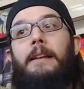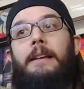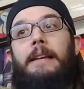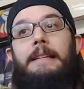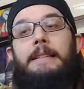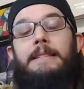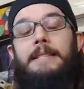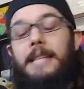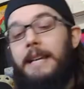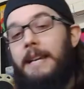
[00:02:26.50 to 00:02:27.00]

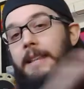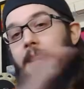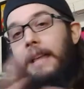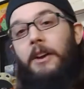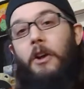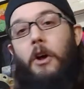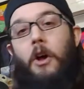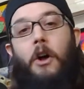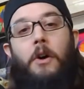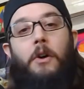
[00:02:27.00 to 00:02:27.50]
seeing
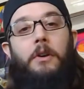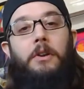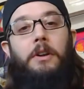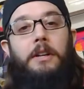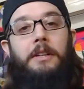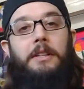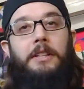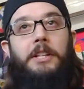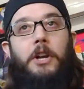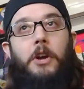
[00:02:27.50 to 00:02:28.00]
that
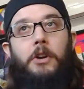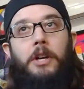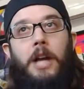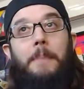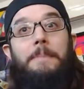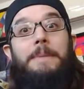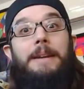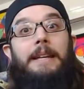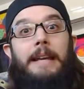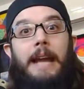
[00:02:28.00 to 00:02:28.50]
all,
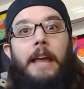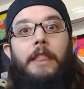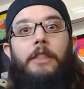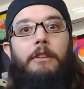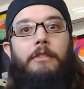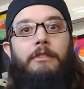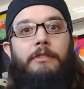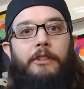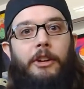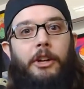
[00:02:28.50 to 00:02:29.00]
come
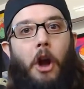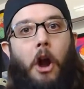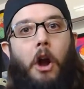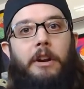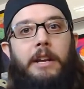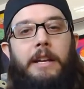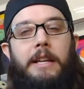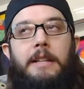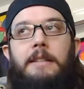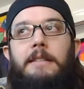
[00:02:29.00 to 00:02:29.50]
together for
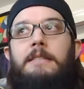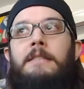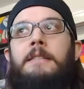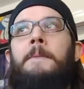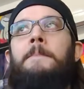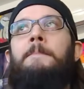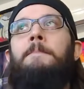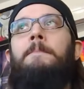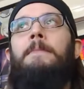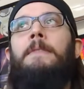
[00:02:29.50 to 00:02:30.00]

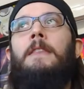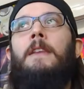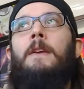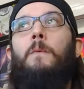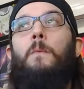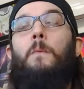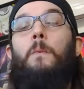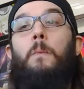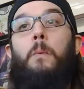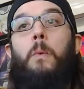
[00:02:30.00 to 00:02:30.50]
Guardians
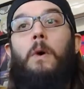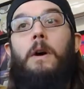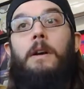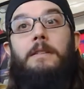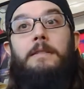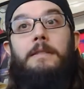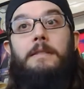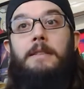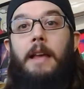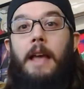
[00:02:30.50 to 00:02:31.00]

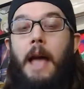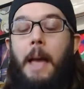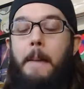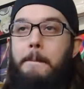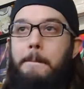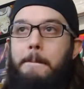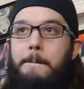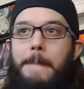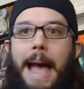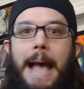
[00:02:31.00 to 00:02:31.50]
was a
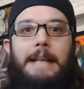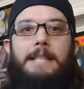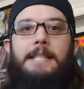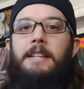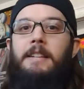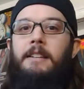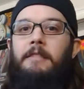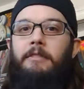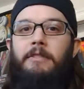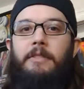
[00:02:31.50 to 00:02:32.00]

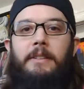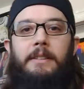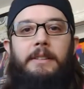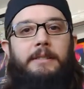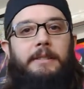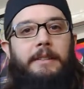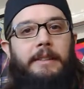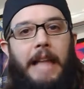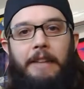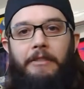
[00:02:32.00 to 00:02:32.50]
massive
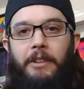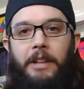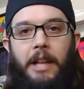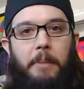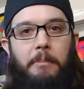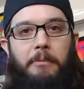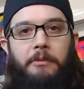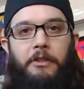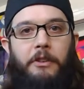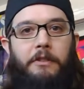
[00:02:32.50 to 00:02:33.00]
level
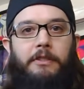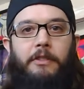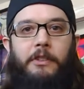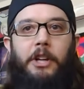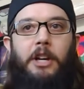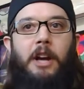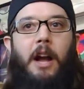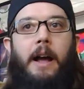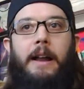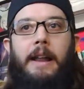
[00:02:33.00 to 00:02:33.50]
up
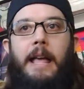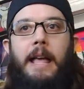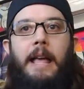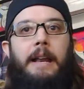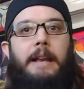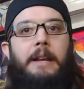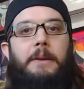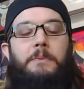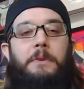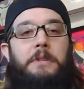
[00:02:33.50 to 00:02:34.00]
for Gunn,
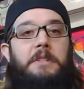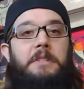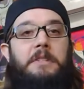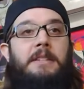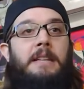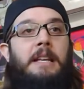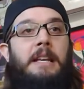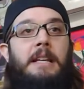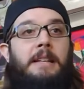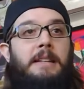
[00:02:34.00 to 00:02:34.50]
and it
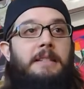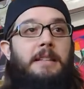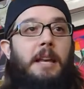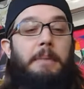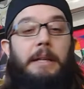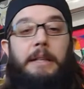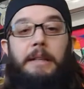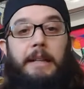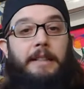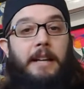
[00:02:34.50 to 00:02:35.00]
was
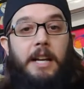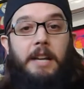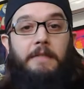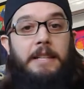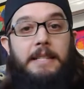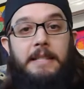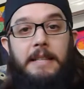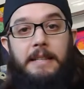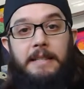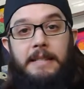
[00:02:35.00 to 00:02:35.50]
something like none
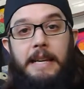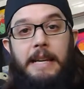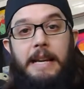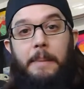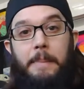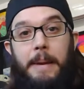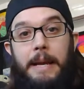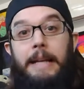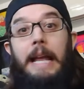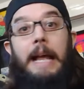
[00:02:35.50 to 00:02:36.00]
of us had
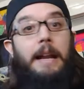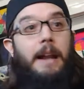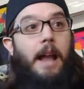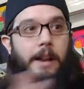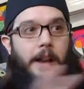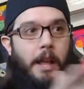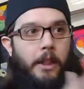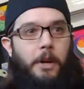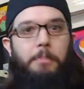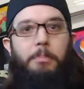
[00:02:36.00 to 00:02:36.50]
seen. I mean, again,
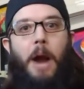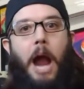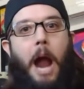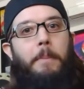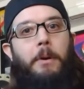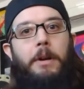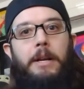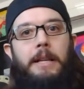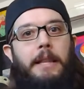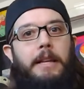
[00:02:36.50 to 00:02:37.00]
another
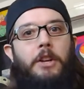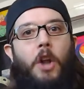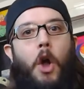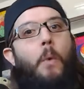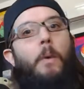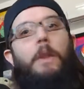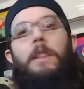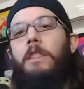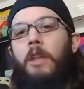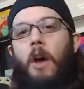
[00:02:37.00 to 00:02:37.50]
property that
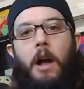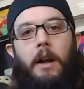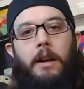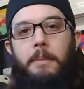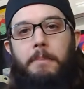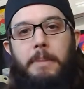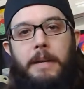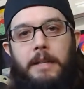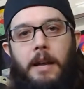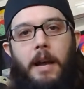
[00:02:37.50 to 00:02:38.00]
no one
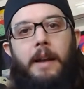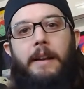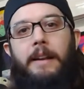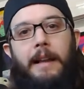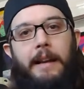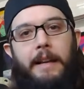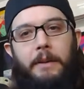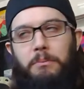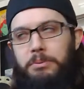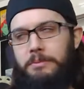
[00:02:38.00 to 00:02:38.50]
thought could be
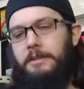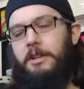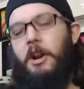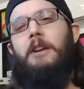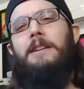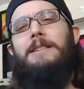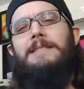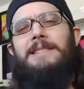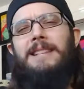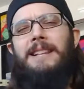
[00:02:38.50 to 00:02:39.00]
done. Like,
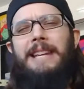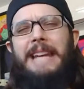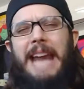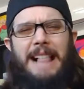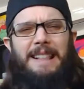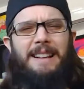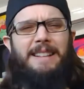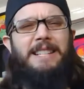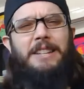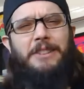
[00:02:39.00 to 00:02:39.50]
Guardians of the
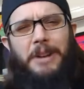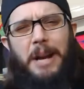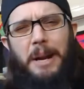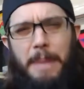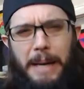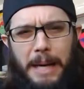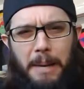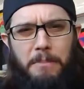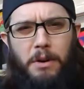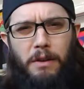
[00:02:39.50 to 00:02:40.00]
Galaxy, you're
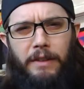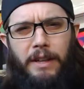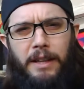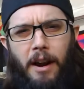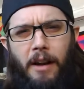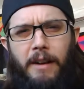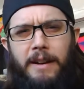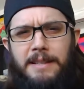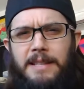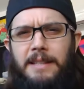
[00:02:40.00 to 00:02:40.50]
going to make a movie
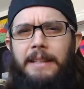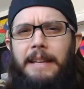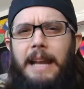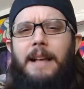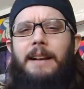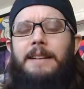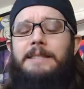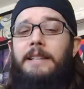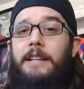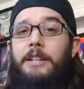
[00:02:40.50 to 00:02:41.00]
of Guardians of the
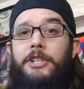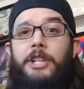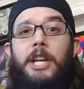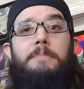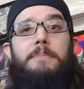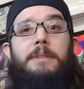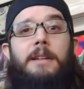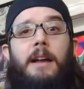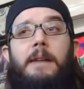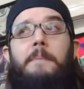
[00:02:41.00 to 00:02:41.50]
Galaxy, and
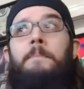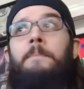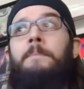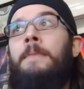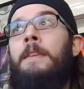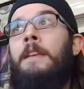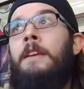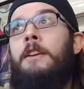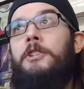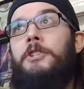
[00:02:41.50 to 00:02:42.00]
James Gunn
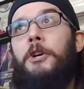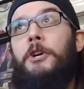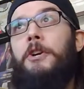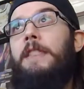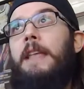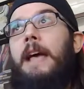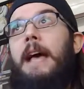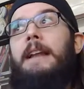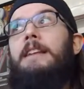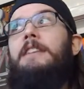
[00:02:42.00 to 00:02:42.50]

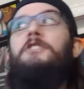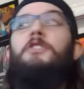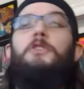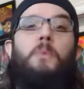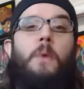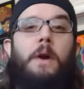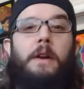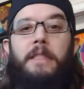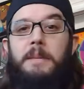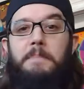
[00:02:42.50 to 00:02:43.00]
turned that
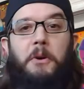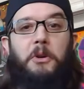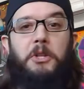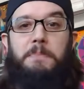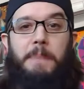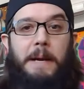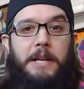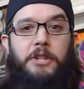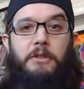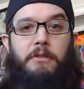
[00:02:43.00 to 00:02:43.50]
into one of the
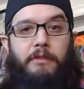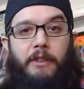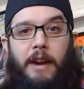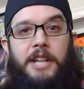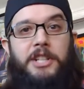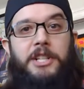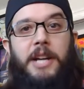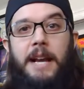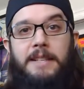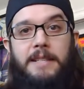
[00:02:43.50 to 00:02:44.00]
most special
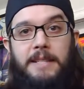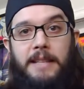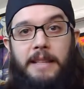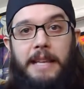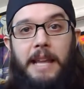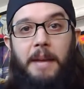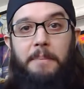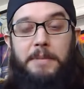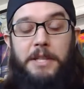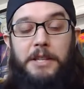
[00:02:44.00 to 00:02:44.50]
franchises
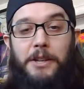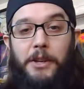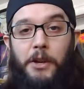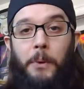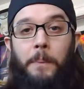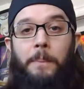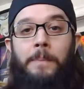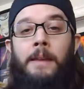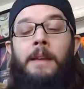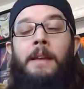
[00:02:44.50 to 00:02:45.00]
in the
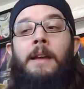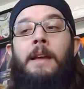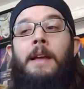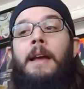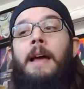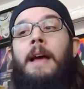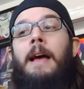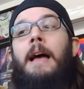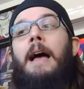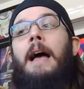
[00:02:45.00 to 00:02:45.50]
MCU.
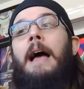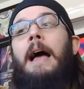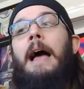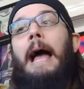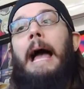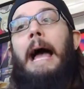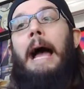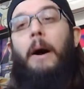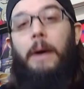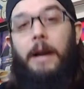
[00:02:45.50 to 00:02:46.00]

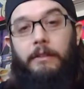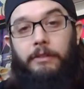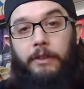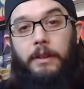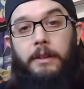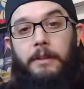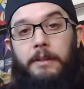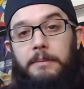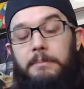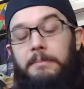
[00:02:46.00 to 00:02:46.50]

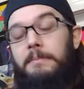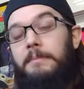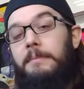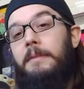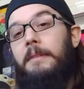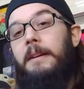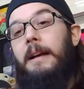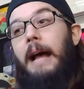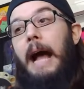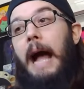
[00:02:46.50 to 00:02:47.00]
However,
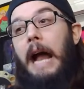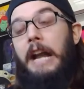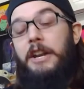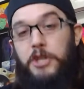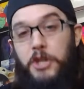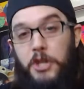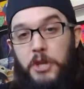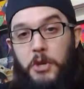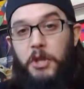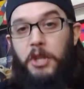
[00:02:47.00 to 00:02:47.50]
I
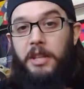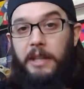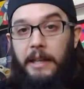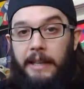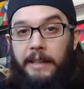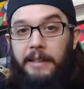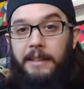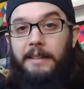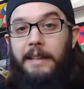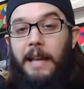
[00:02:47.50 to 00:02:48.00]
do
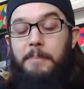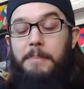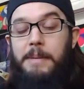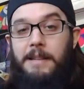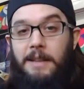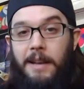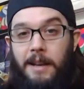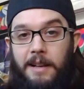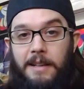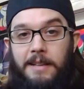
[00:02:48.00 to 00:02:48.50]
think that
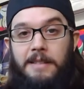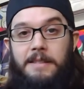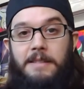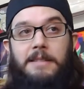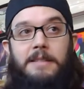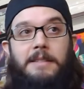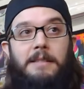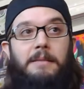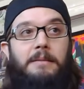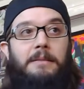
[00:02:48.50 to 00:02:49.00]

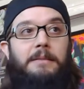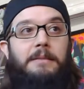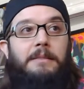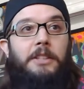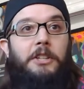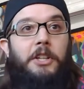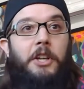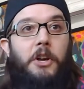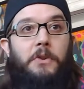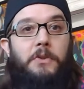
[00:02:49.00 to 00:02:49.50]
because,
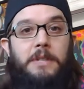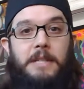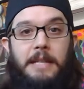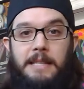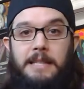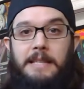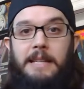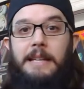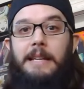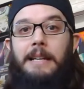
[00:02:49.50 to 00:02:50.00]

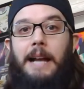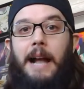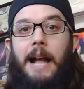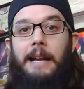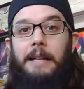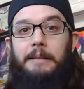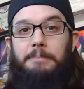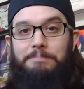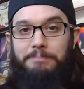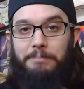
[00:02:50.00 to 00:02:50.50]
Disney
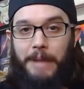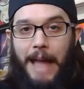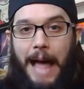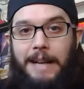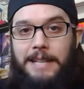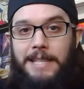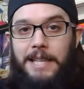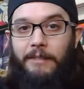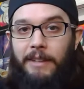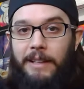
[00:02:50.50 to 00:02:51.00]
kind of
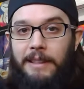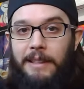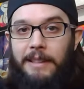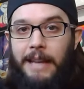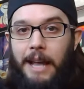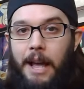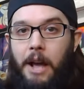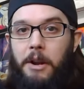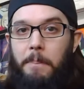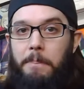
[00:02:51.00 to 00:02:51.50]
locks
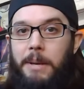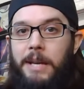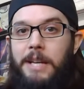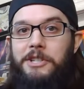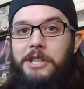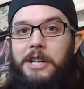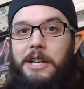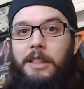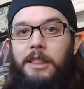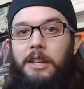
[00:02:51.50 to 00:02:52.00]
everything down to
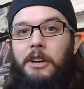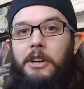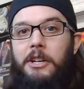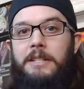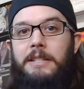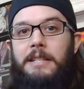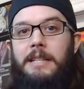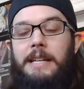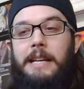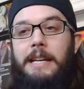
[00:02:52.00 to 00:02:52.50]

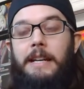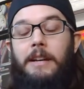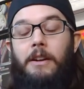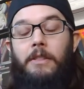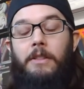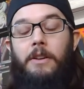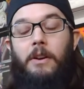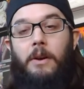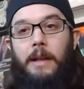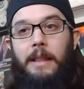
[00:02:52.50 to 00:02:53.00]
PG-13,
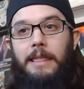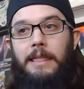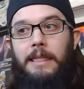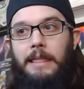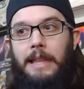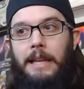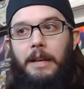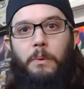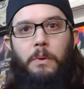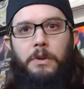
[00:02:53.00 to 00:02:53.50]
although I
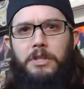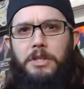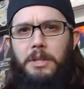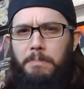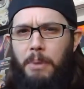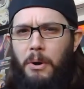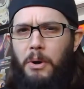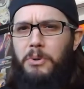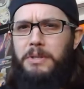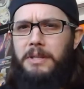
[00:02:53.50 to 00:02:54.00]
think we're
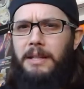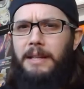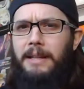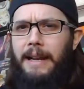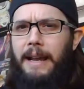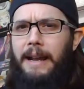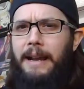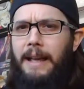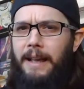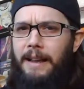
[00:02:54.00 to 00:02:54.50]
supposed to
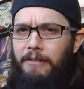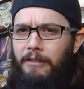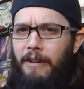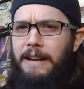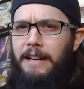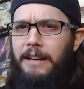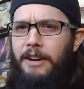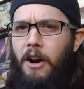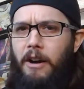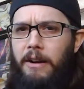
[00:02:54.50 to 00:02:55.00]
get a
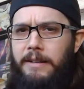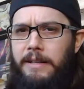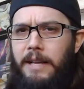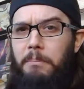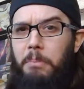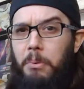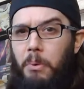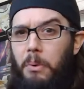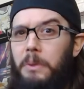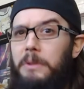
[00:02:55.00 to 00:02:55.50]
rated R
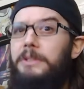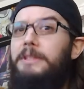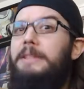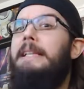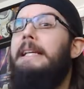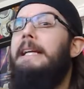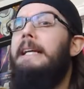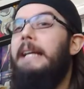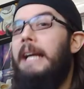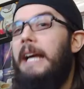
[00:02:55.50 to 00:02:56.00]
Deadpool. We'll
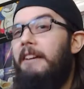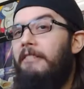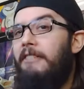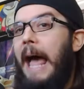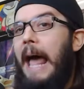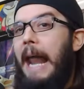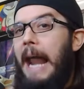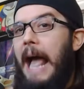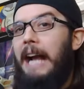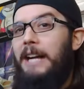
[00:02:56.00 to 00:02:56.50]
see if
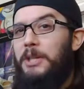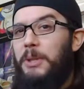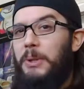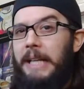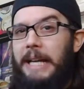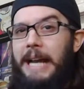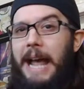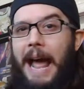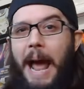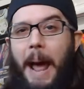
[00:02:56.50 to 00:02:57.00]
that
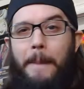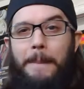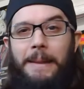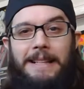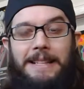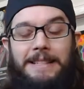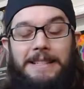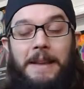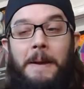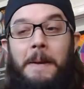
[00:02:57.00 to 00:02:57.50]
actually
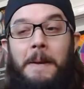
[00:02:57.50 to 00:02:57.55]
happens.